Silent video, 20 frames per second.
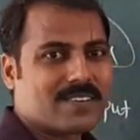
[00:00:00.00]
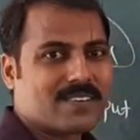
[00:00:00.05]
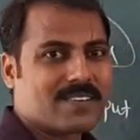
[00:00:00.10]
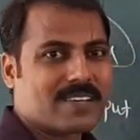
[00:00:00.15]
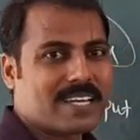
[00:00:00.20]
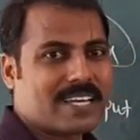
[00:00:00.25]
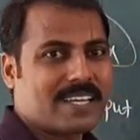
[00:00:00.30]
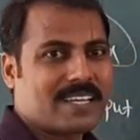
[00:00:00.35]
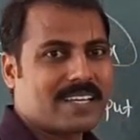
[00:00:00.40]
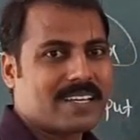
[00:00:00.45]

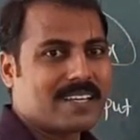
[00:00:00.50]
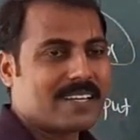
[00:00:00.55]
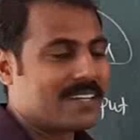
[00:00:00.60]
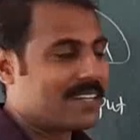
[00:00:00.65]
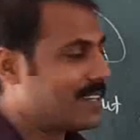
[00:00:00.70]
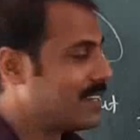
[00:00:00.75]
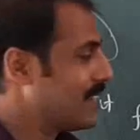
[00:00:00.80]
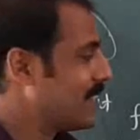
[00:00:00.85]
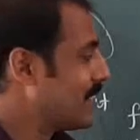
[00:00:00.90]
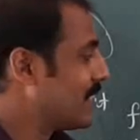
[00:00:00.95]
Okay?
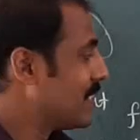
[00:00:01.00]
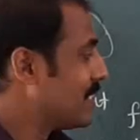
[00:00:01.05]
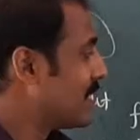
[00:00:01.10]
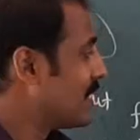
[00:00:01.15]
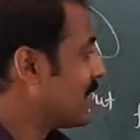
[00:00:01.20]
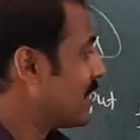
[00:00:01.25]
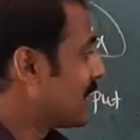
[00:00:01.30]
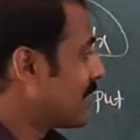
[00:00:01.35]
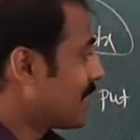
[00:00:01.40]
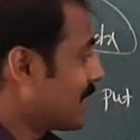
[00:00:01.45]

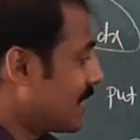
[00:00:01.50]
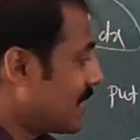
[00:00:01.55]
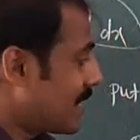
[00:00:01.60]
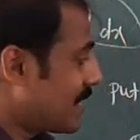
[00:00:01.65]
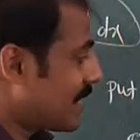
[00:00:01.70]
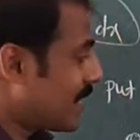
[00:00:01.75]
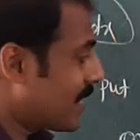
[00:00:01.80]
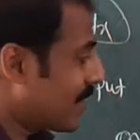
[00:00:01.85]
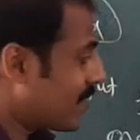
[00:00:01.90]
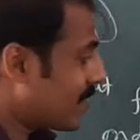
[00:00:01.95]
Here
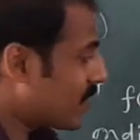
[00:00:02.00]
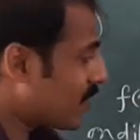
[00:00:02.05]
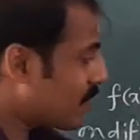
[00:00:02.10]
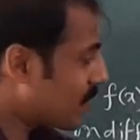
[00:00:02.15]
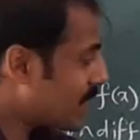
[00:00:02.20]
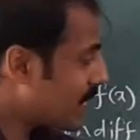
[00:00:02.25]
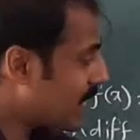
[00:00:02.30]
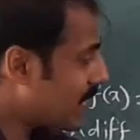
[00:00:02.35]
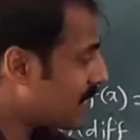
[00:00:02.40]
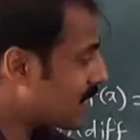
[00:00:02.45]
derivative of
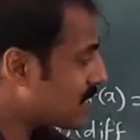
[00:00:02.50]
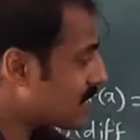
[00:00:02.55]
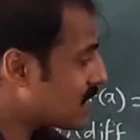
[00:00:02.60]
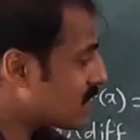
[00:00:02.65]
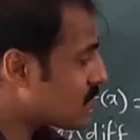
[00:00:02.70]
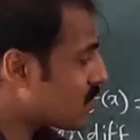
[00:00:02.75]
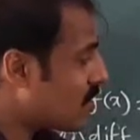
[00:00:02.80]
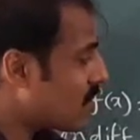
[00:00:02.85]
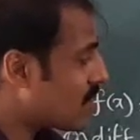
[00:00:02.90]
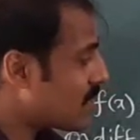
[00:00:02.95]
tan x
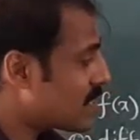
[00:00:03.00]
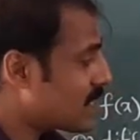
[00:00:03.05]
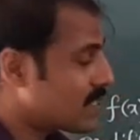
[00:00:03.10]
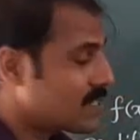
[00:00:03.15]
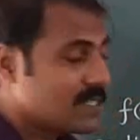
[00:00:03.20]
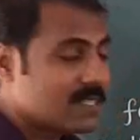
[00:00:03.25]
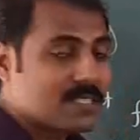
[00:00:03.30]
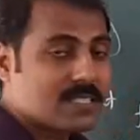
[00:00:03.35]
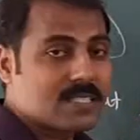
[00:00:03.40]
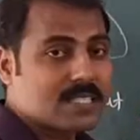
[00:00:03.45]
is what?
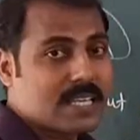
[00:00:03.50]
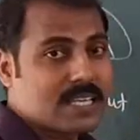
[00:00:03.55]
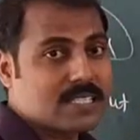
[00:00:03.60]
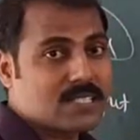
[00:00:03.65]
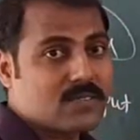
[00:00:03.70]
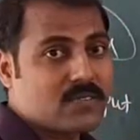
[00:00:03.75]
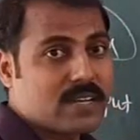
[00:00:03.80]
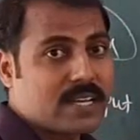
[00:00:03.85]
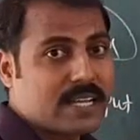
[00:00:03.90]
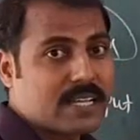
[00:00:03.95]
Sec
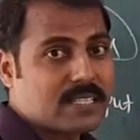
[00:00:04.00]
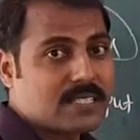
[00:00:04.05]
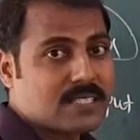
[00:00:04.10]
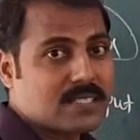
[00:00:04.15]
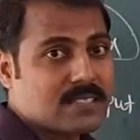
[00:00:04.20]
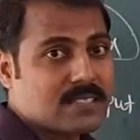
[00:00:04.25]
square x.